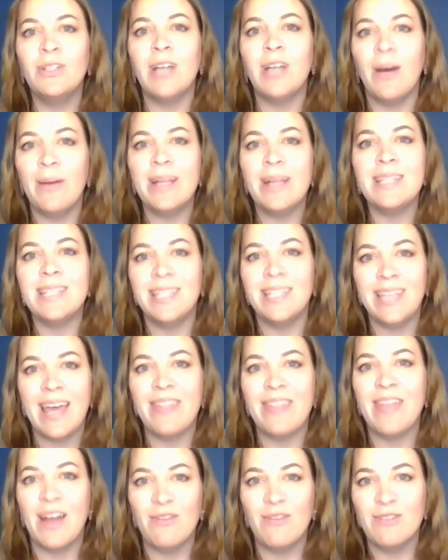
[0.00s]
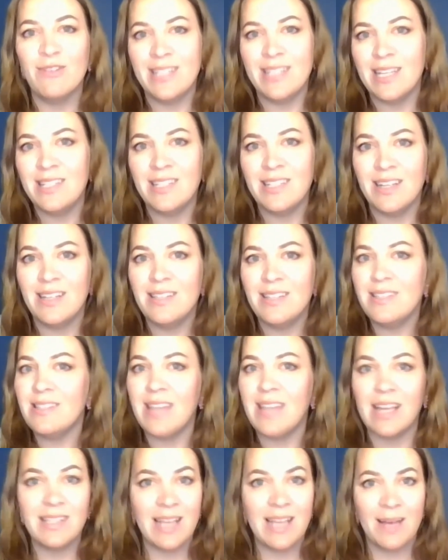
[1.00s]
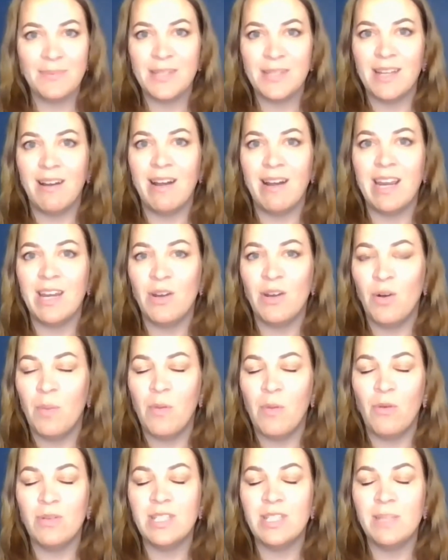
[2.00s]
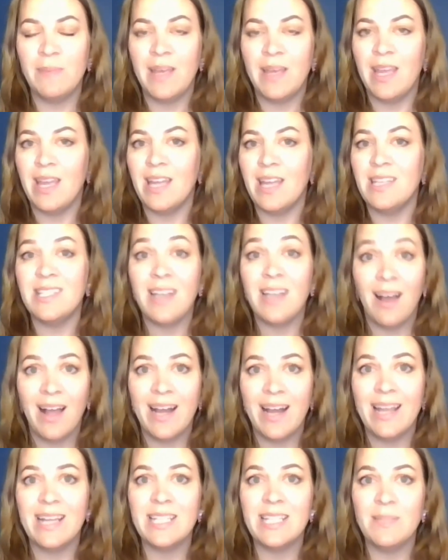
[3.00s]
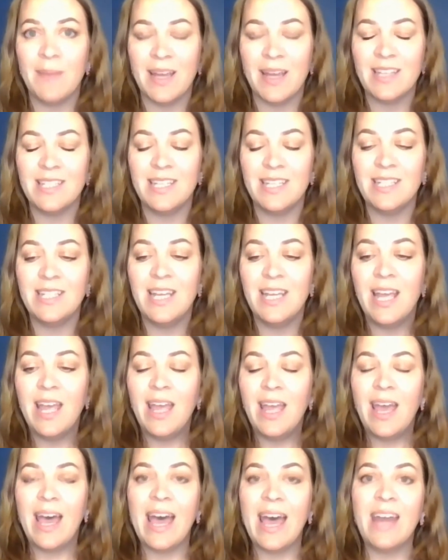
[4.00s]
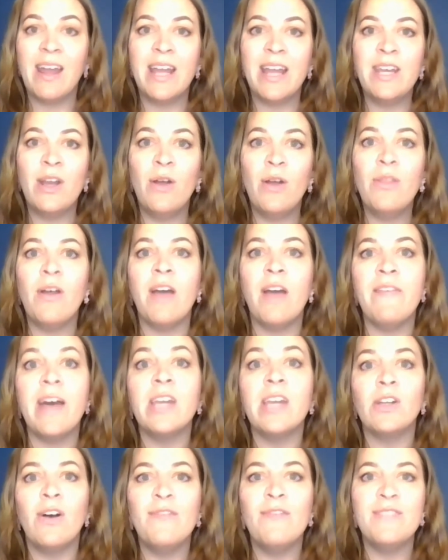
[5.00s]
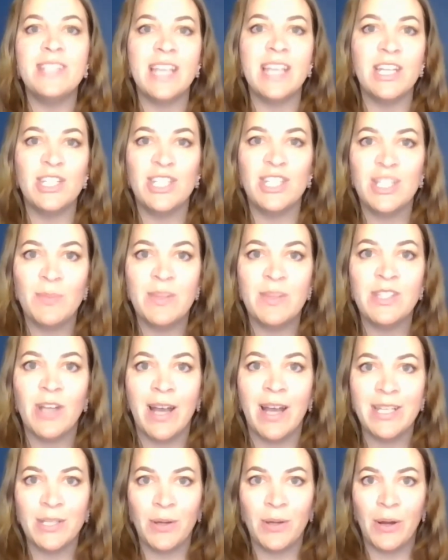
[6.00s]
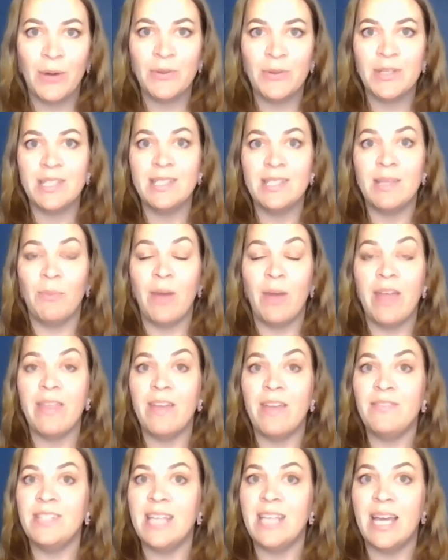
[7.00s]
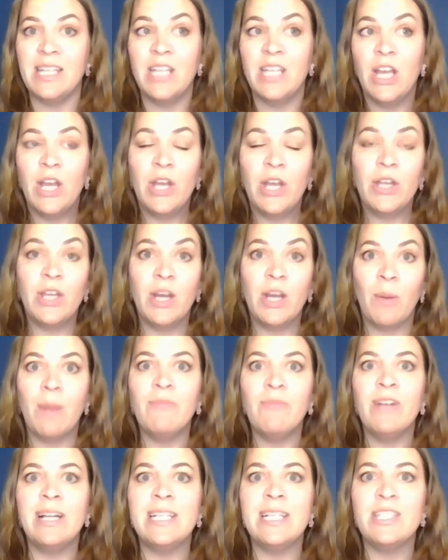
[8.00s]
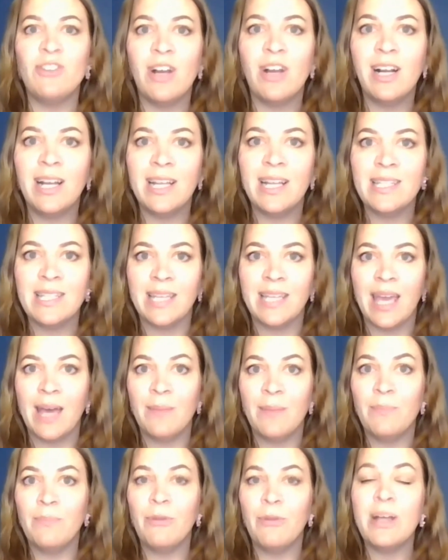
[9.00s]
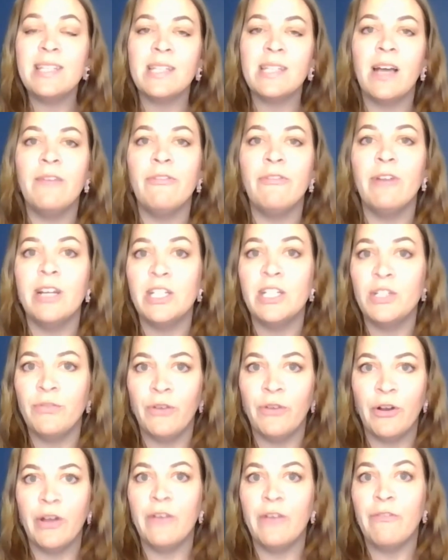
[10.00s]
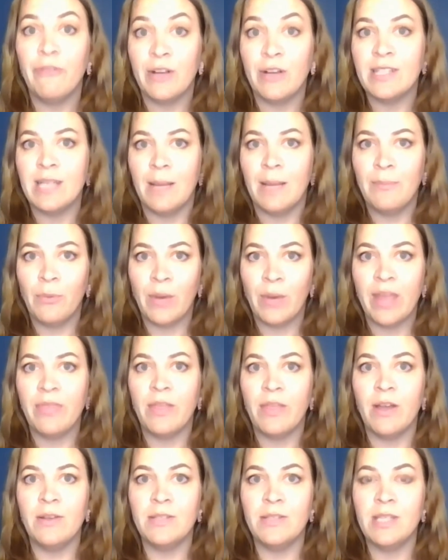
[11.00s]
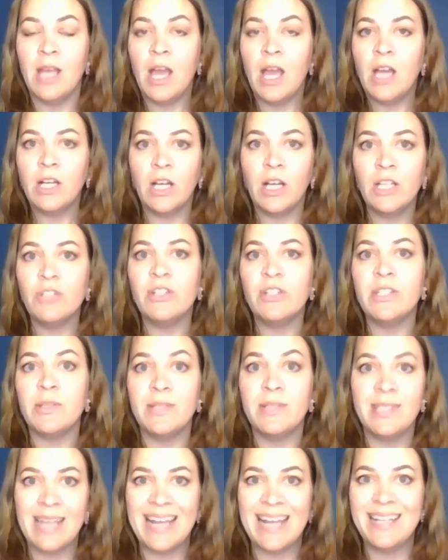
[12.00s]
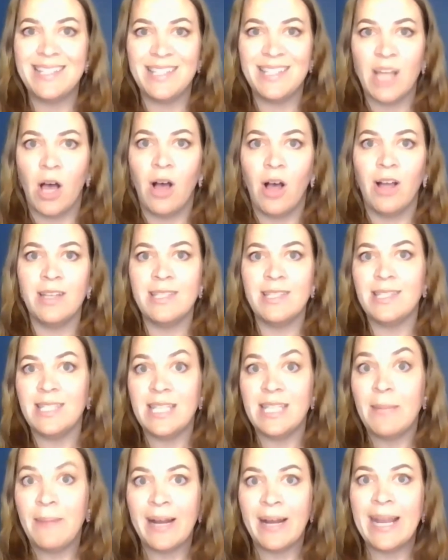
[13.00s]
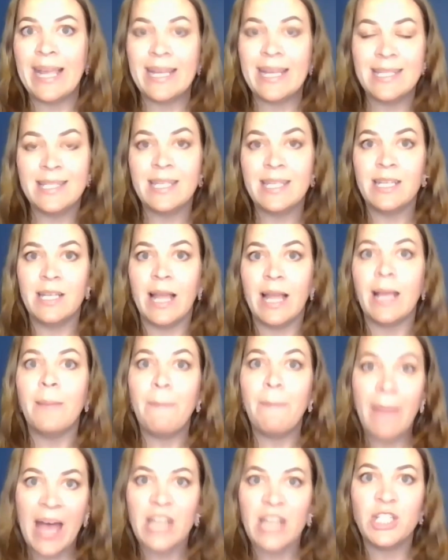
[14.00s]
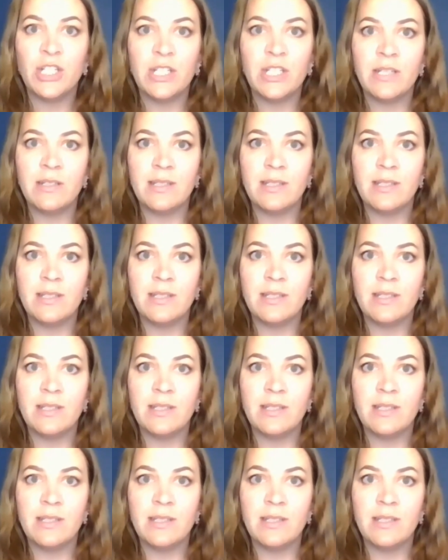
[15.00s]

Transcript: going to get that resistance. That's absolutely normal and to be entirely expected. And I know that I've had conversations with title holders where they've said, you know, I'm really struggling to get press coverage for for example in those countries or states that aren't typically considered like pageant